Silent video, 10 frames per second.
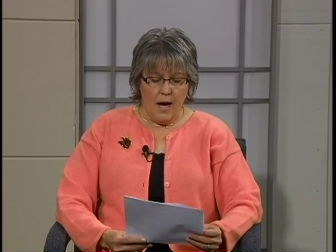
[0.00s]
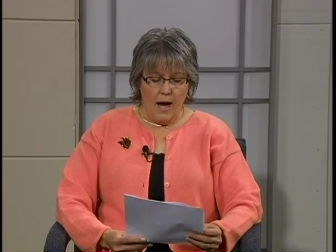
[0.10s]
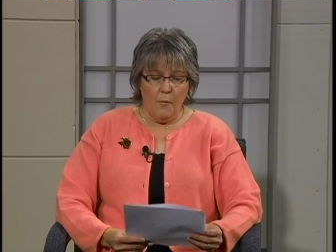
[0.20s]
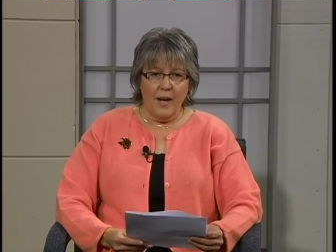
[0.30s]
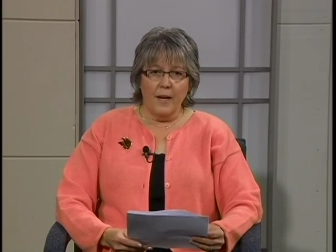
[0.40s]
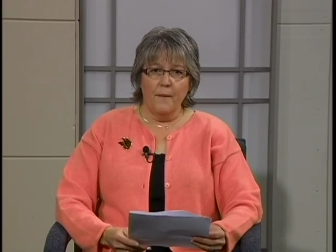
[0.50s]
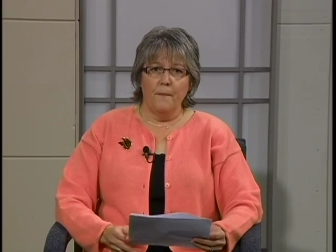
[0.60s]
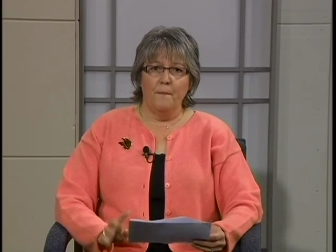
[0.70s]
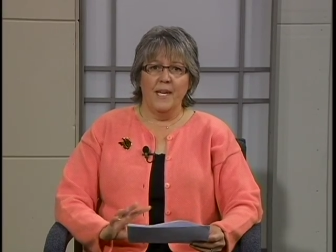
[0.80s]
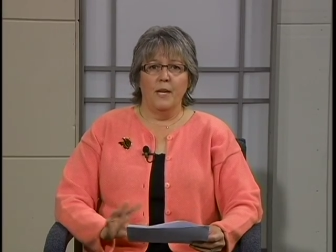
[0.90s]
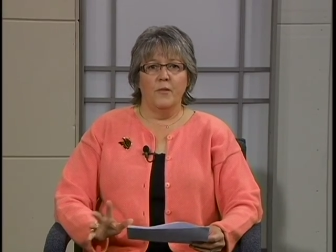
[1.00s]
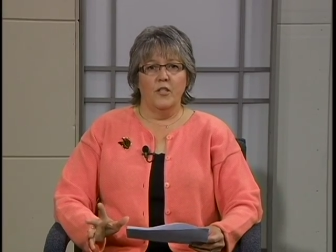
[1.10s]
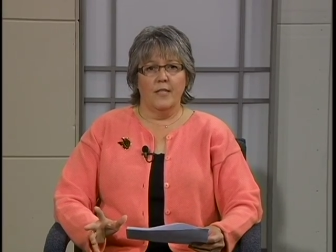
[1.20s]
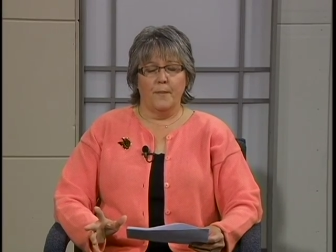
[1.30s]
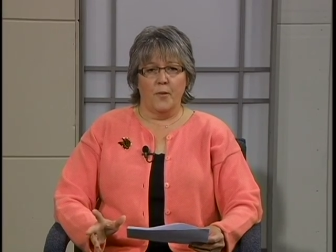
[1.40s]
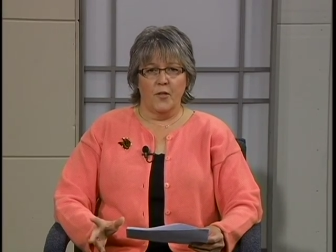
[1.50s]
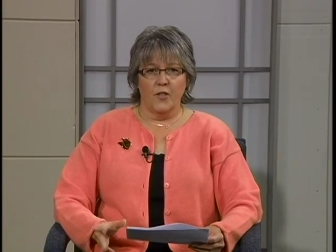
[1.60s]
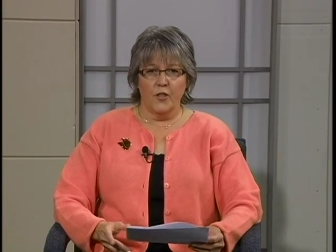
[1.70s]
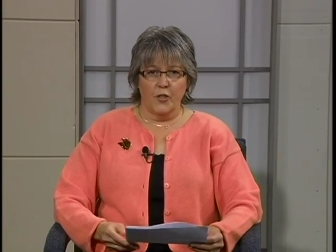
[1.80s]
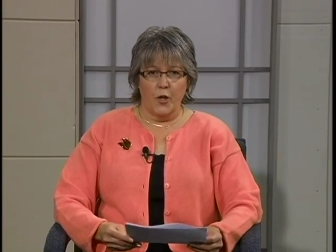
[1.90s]
I want to begin with just a
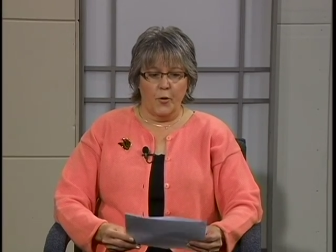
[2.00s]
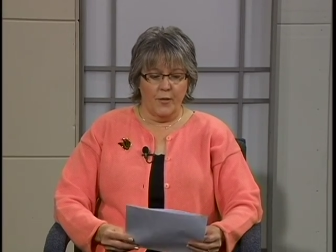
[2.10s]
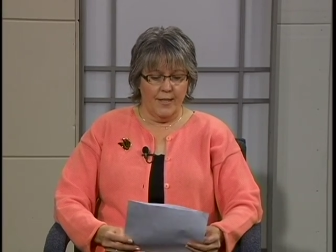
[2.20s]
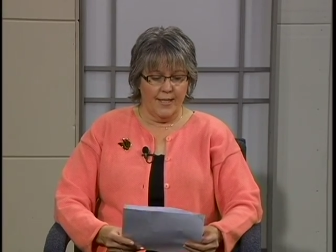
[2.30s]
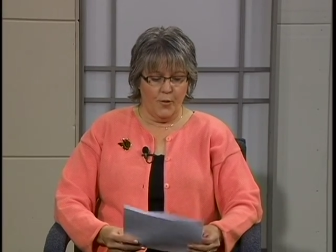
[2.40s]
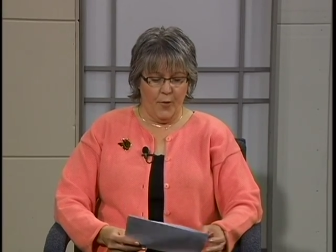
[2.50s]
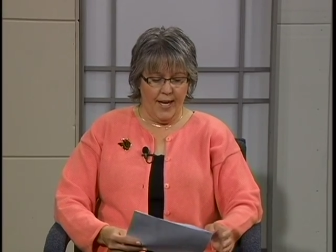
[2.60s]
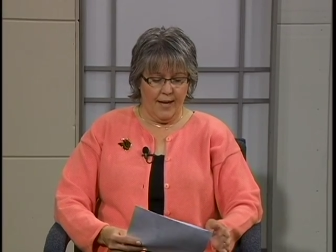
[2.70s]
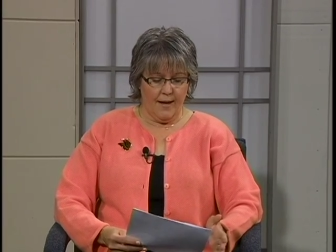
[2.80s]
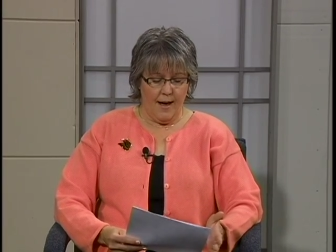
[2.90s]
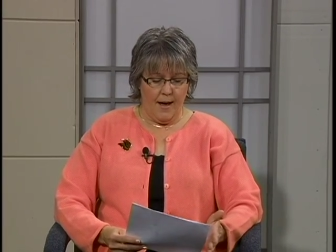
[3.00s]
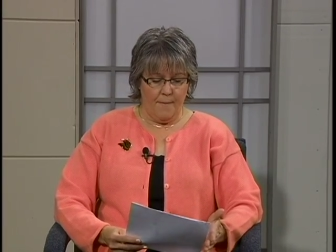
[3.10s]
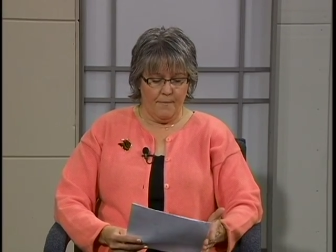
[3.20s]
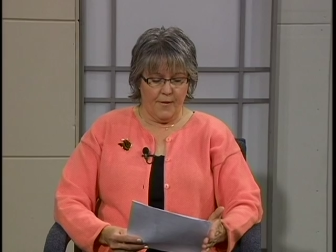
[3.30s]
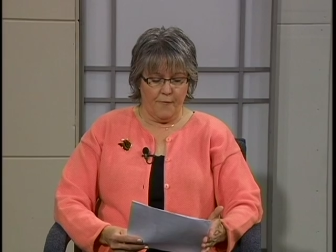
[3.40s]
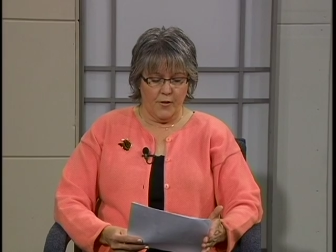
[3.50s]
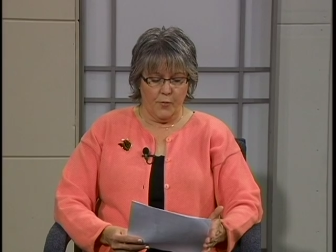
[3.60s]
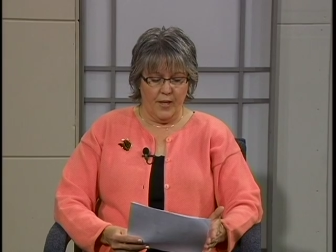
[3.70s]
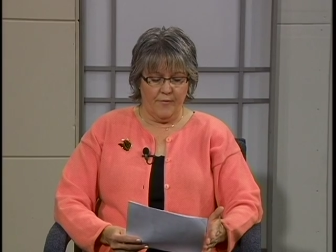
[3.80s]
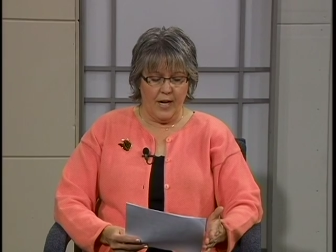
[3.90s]
personal note. This week, the first
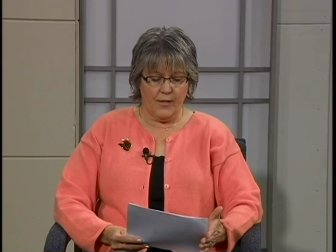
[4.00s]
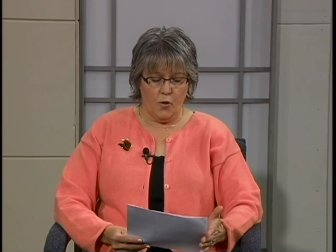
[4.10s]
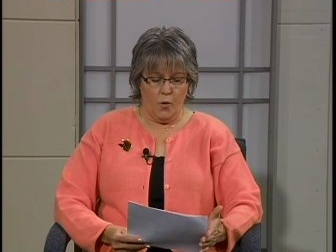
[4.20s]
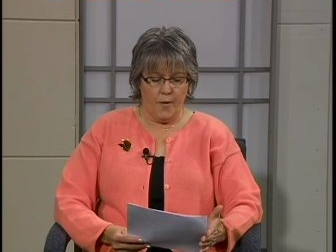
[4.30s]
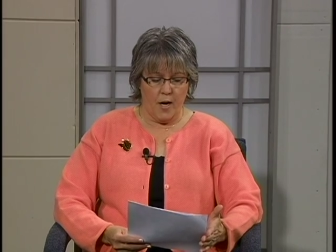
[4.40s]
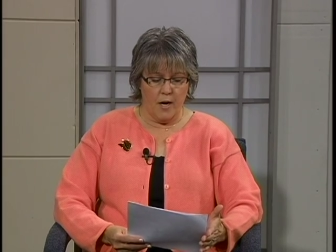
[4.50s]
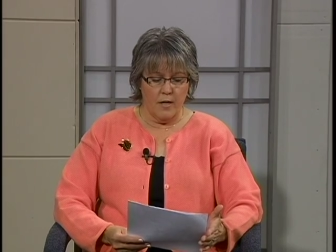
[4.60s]
week of October,